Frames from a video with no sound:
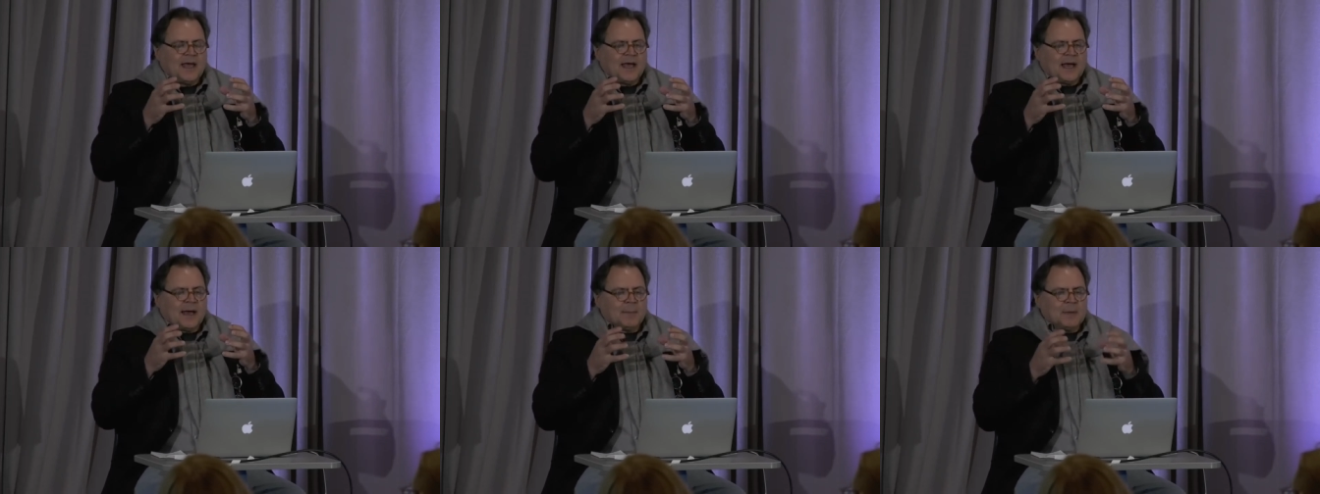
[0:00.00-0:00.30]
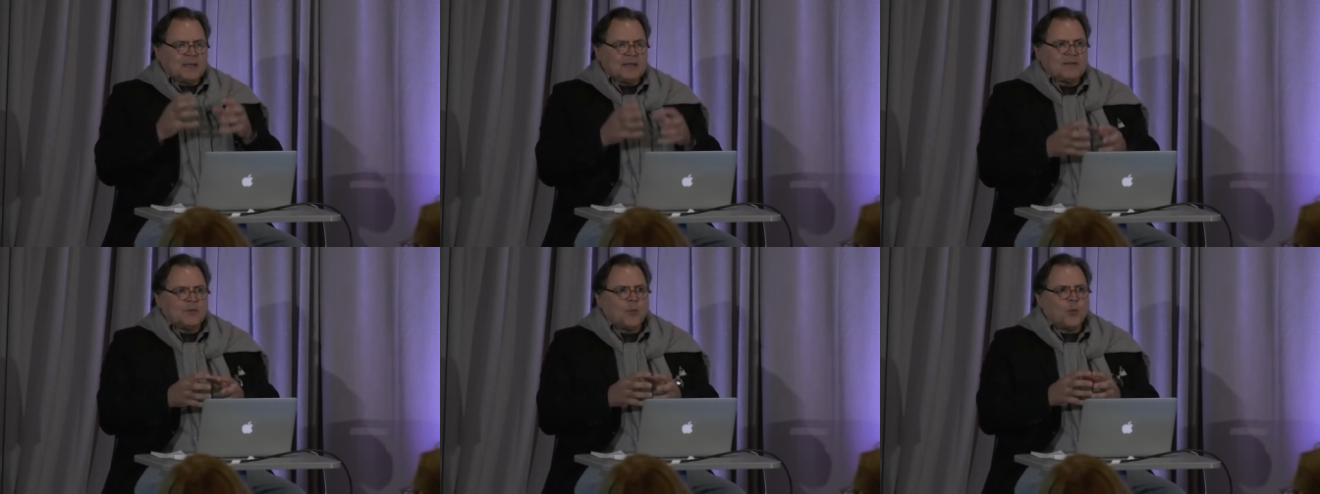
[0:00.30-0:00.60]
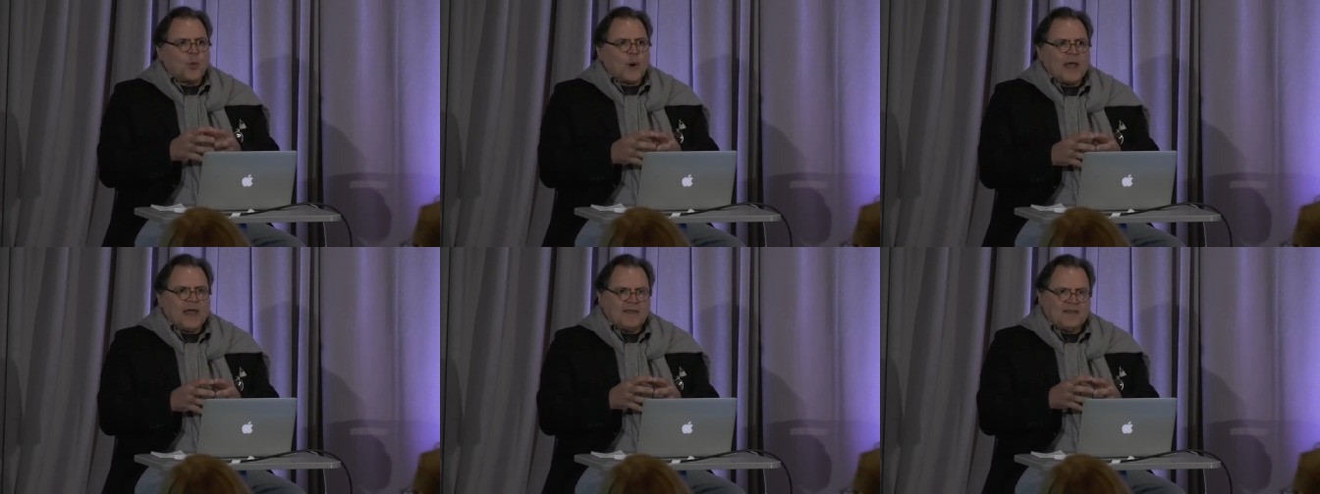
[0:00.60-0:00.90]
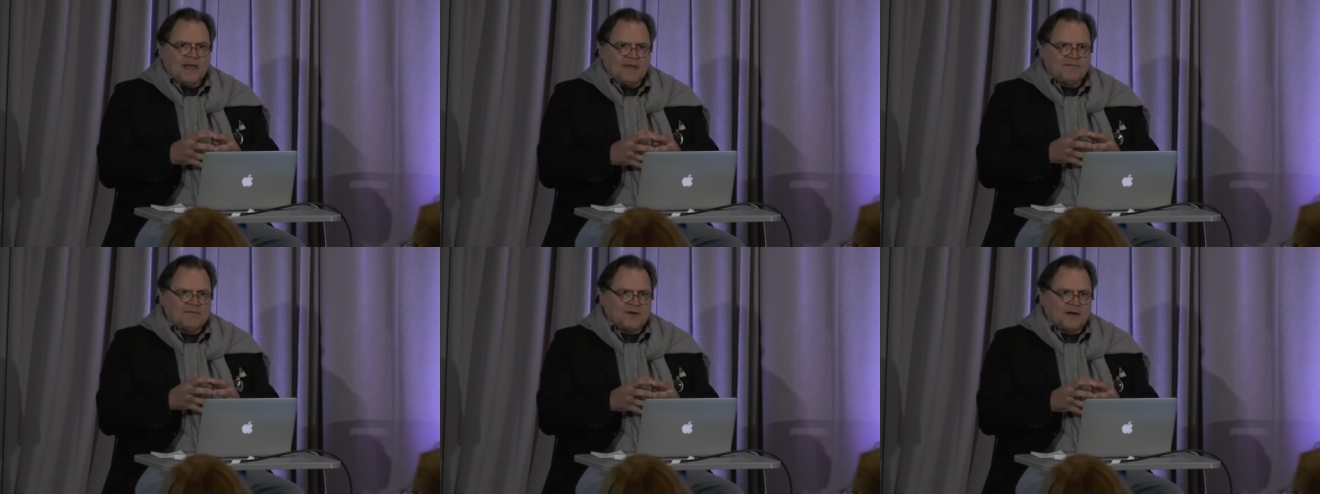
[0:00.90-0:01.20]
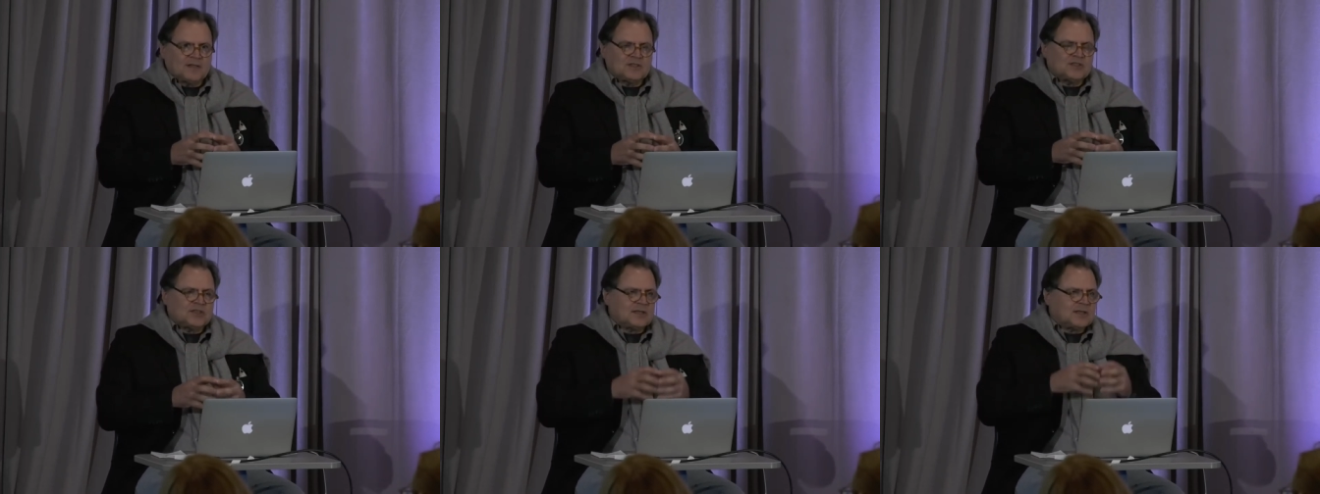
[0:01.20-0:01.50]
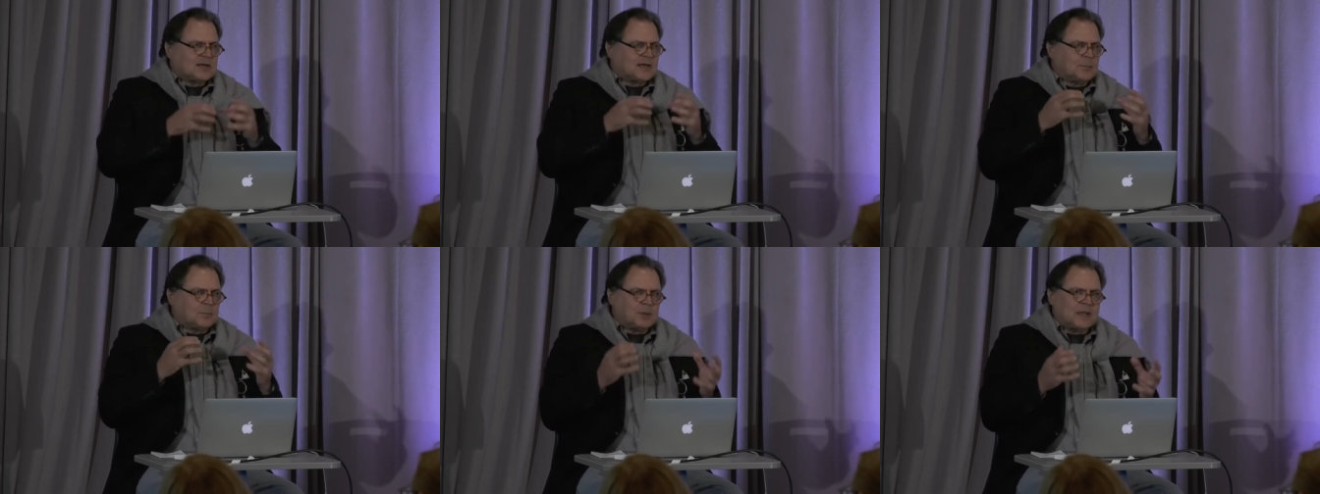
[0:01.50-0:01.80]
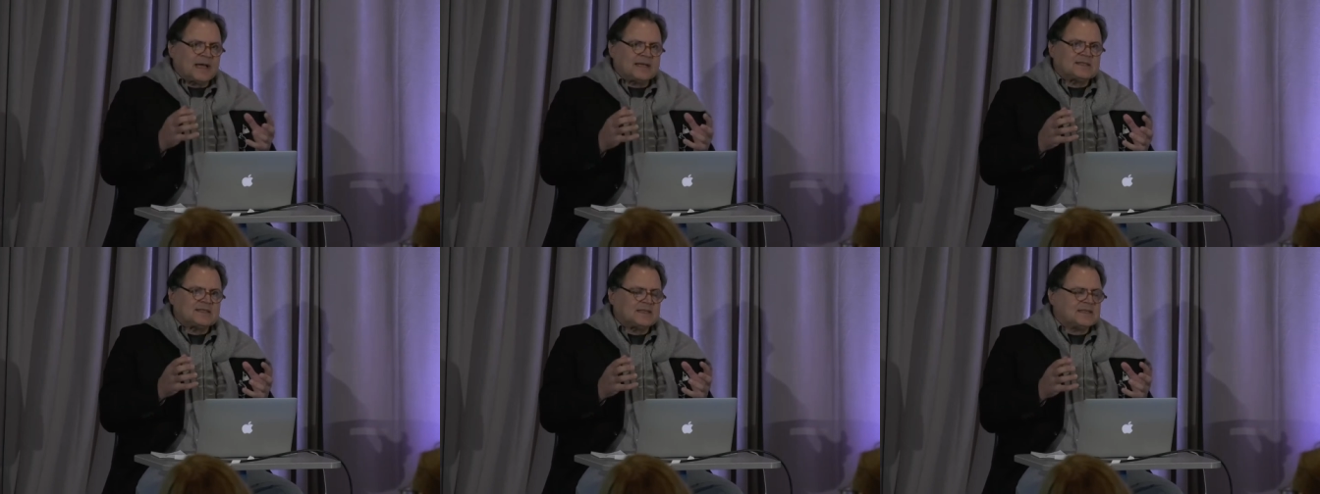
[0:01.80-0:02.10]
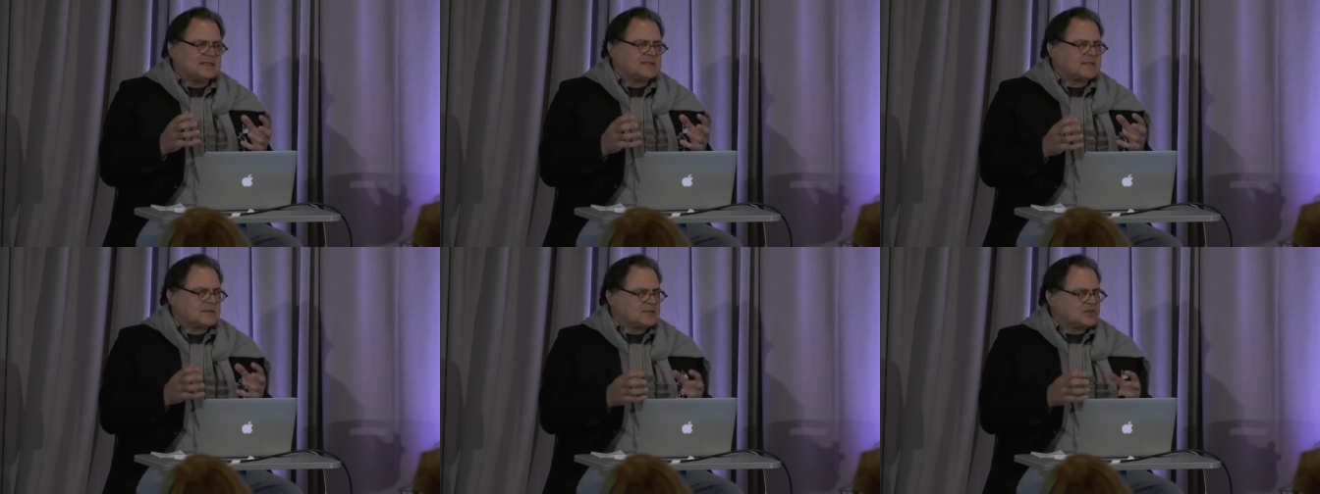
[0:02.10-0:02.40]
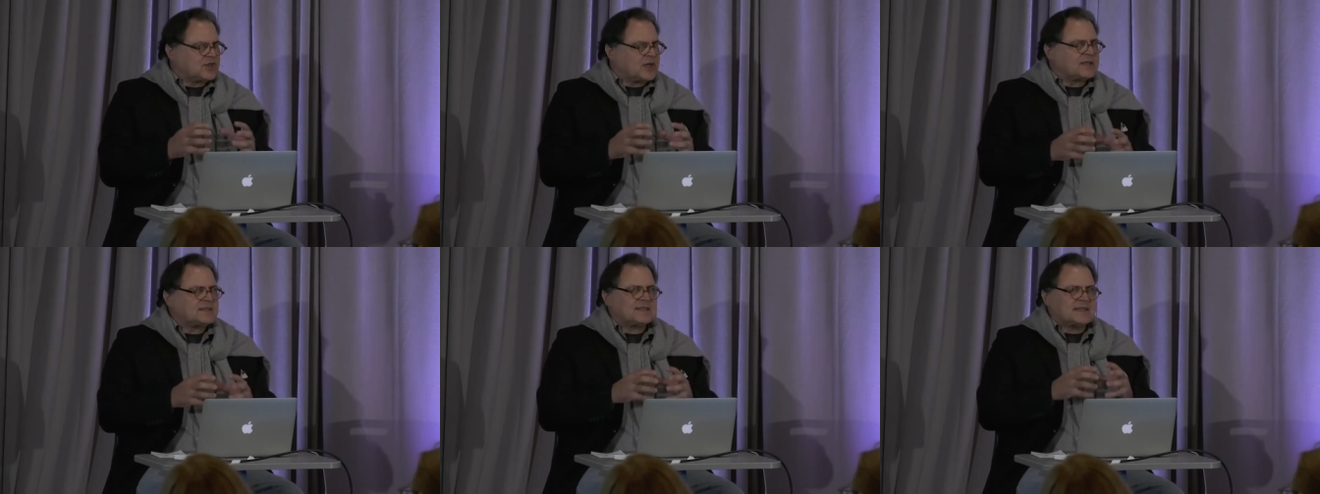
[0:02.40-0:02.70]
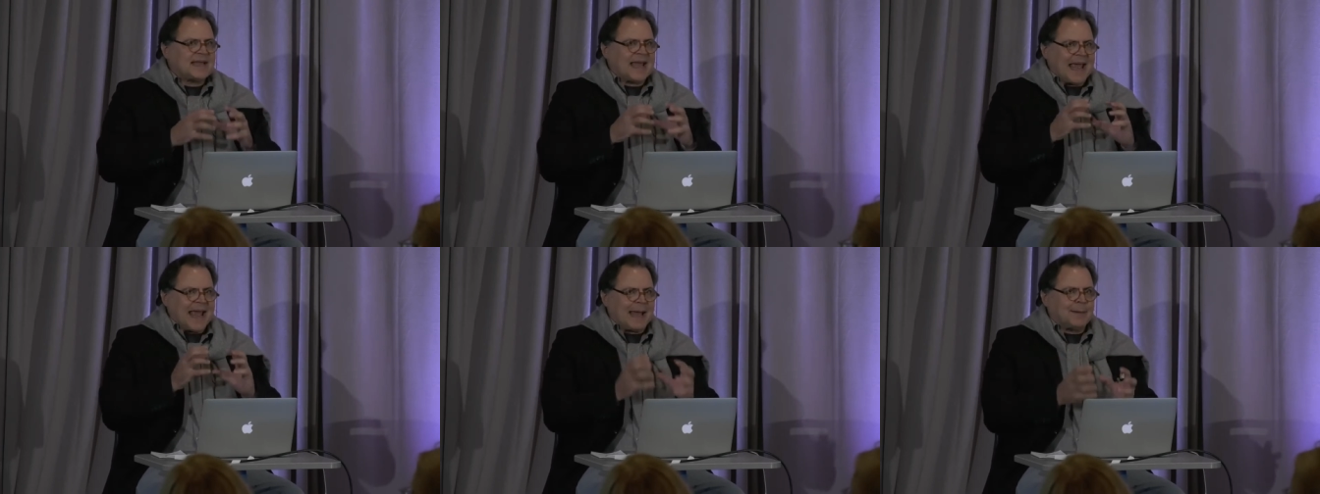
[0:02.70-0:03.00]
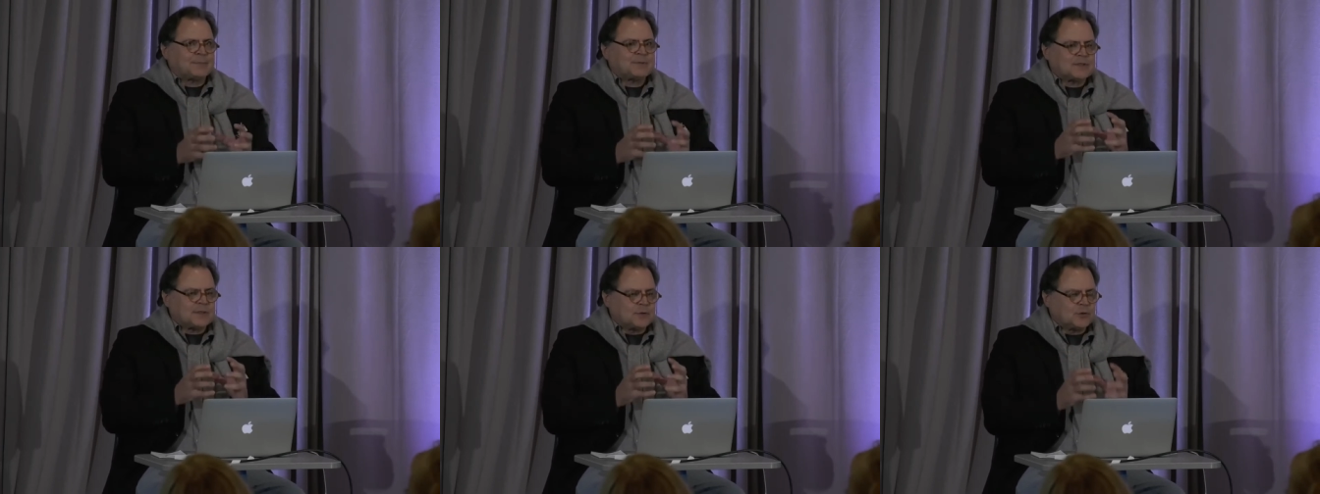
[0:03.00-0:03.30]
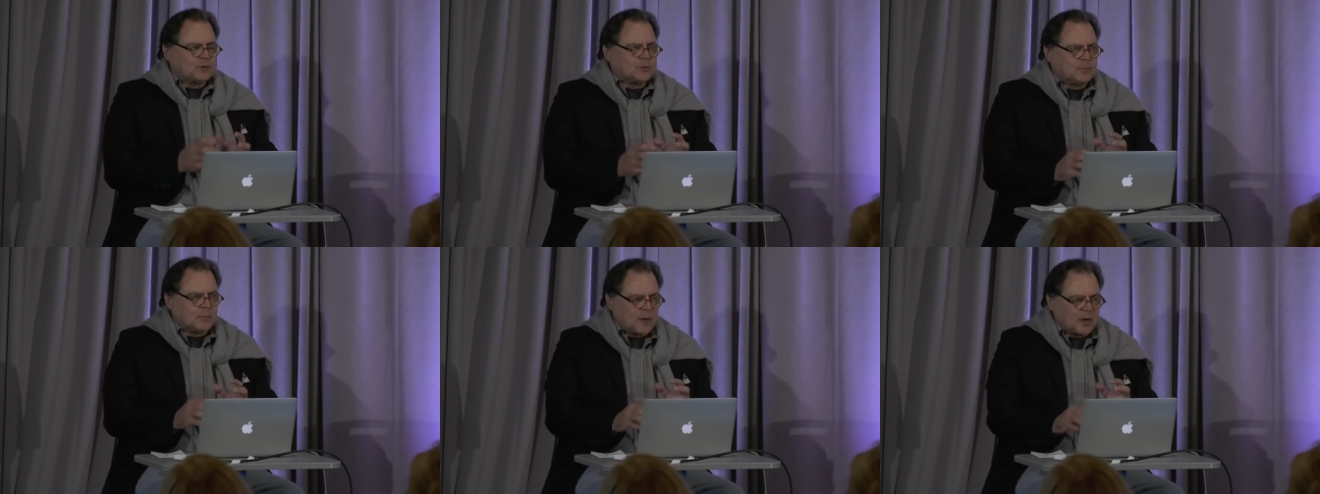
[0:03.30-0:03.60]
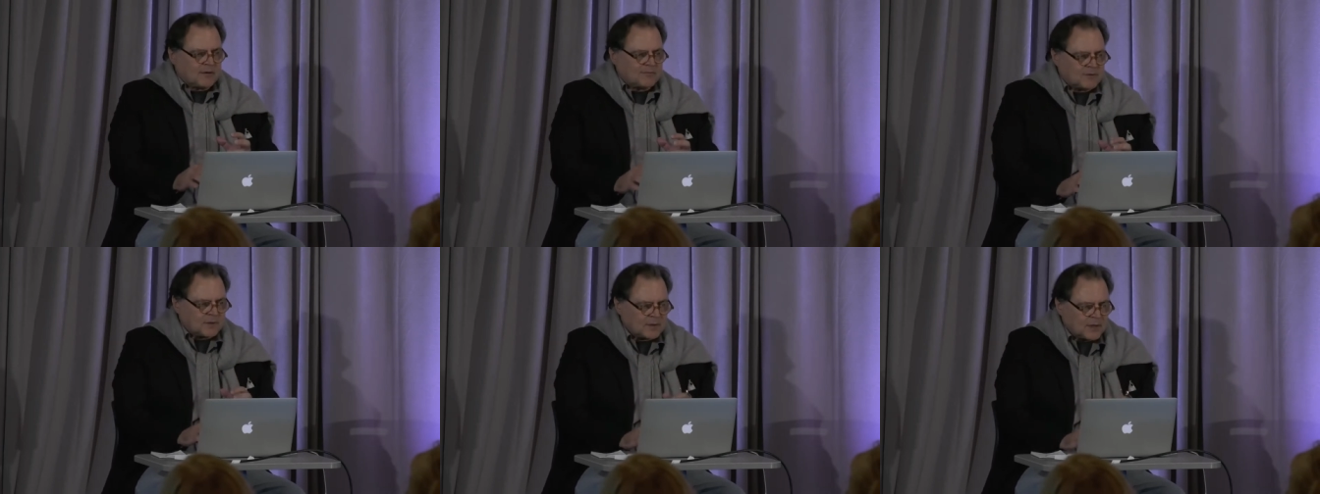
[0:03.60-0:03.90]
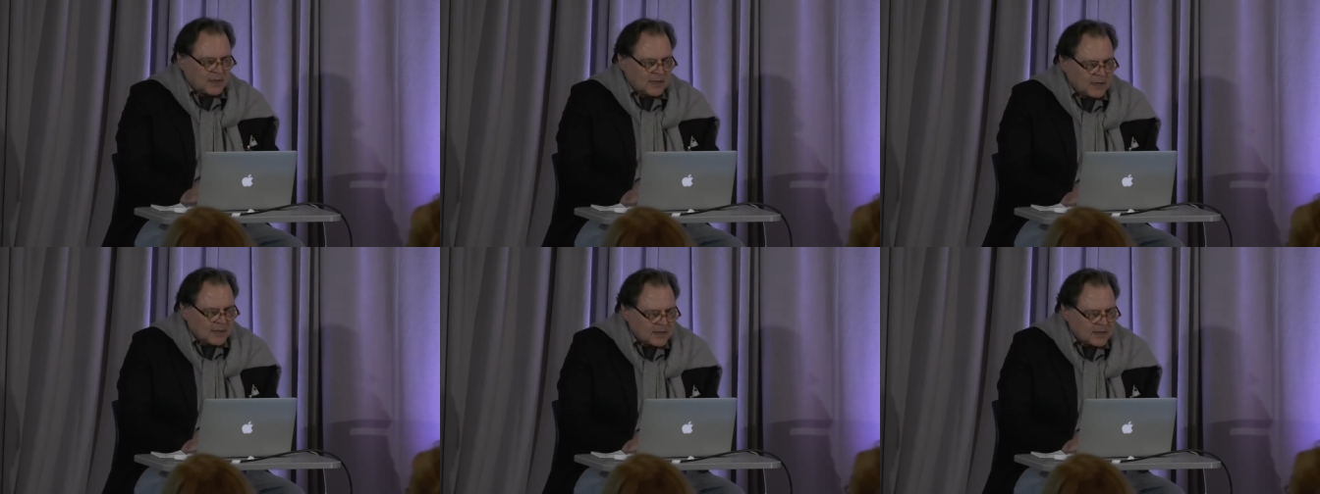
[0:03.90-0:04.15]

I mean, the way they function, the complexities are just an absolute marvel.